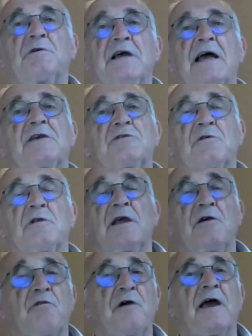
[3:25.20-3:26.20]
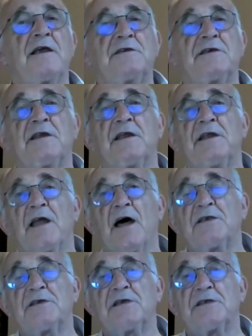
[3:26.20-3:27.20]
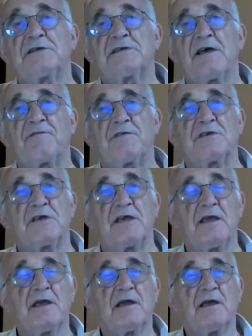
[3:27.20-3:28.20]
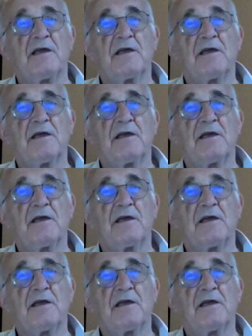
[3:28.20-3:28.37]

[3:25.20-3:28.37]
was actually created in 1970